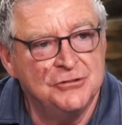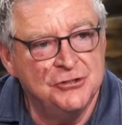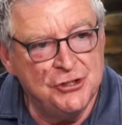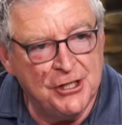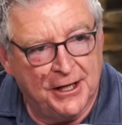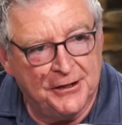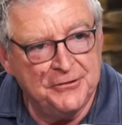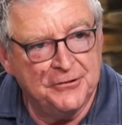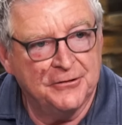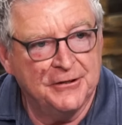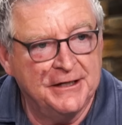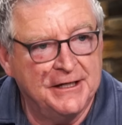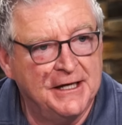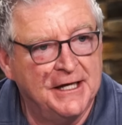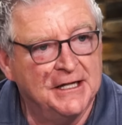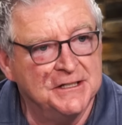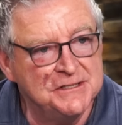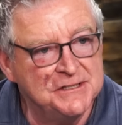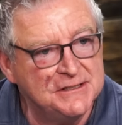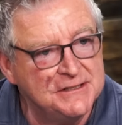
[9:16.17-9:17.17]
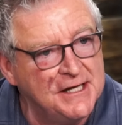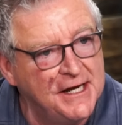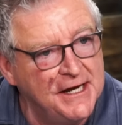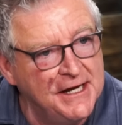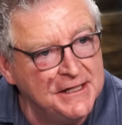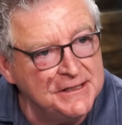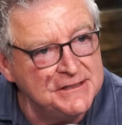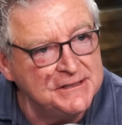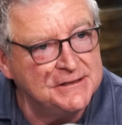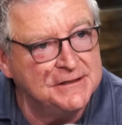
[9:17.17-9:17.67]
generally has
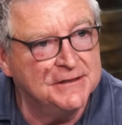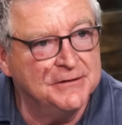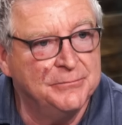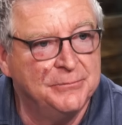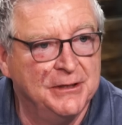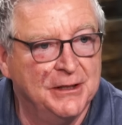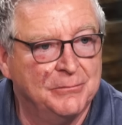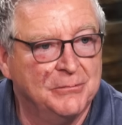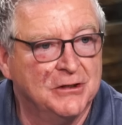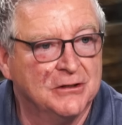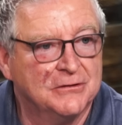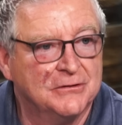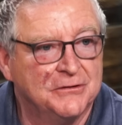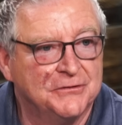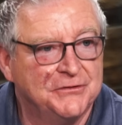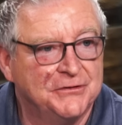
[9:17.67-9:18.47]
tasted biblical